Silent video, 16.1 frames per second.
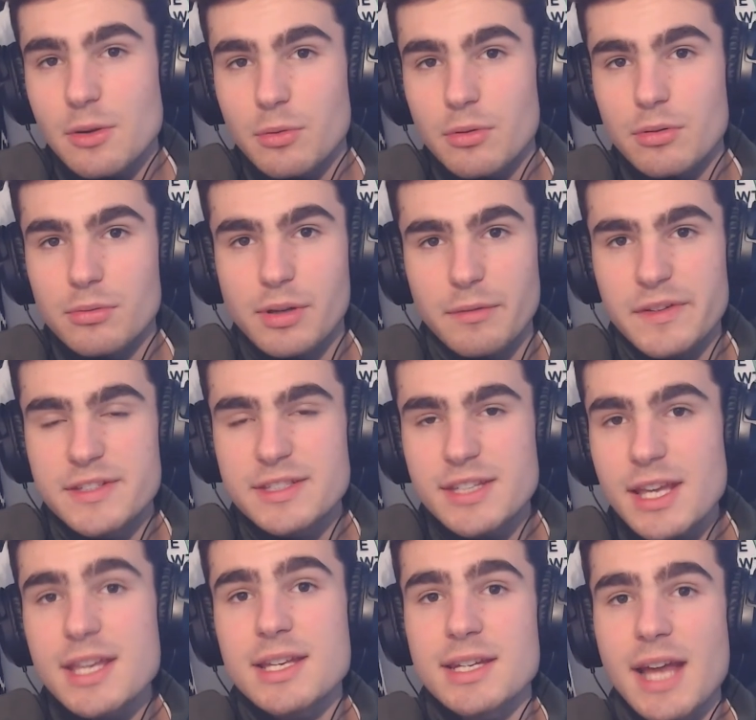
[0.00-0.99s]
We've
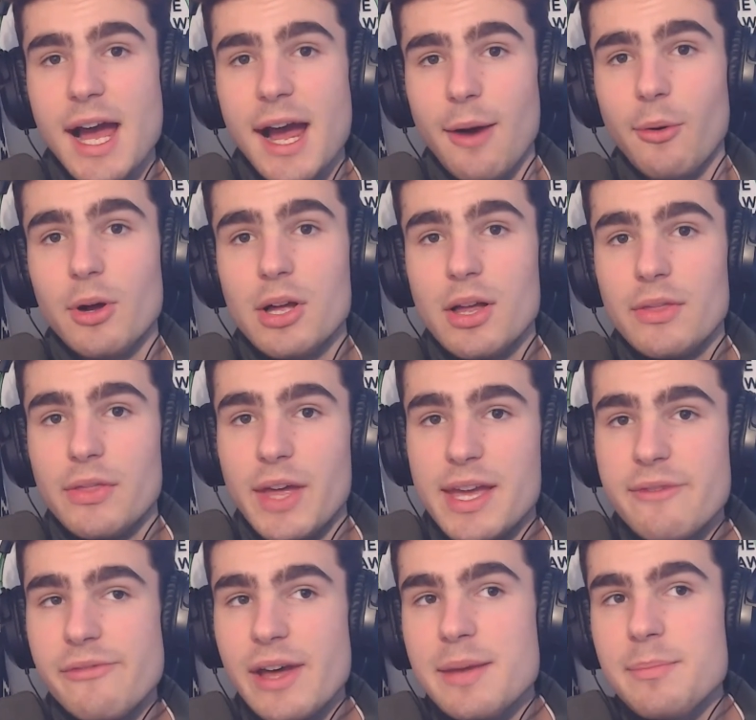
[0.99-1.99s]
seen now that
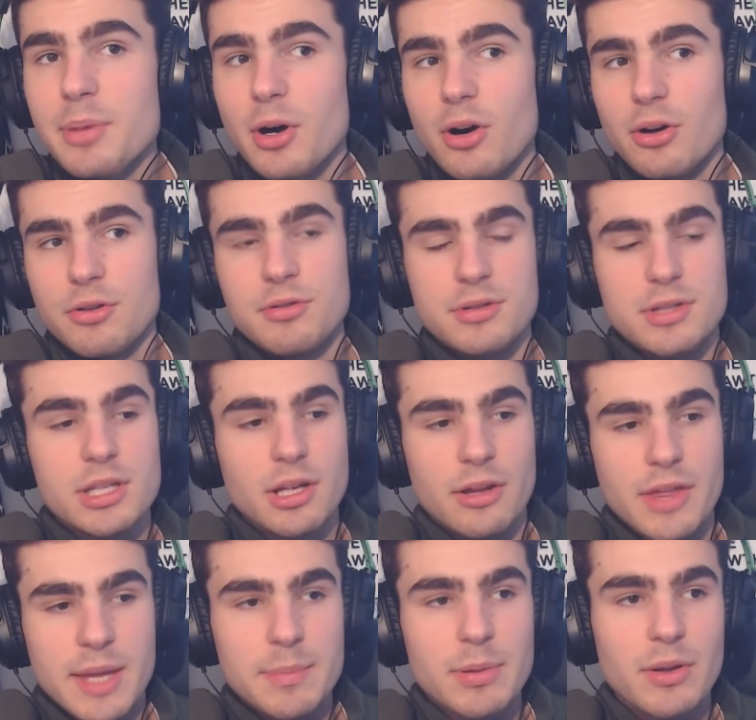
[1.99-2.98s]
if they
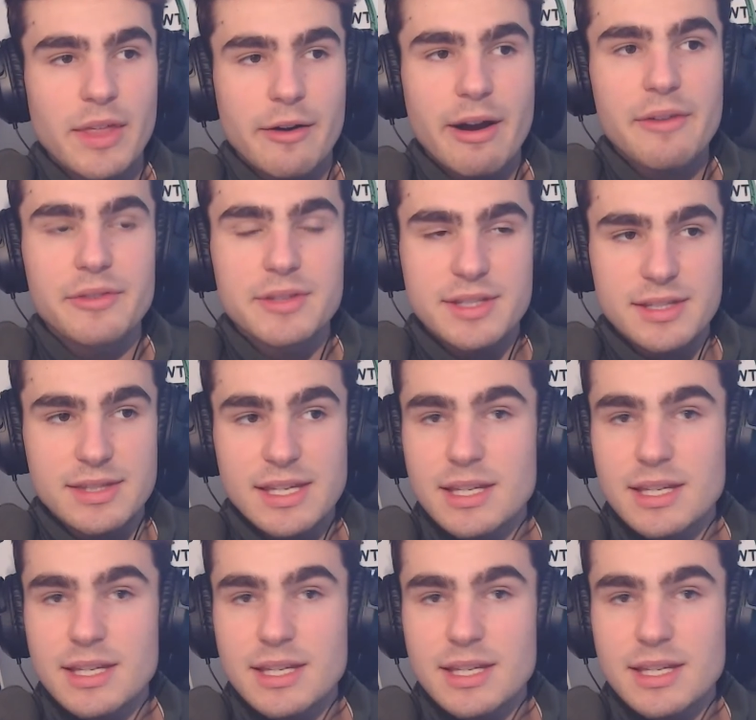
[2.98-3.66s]
put their effort in,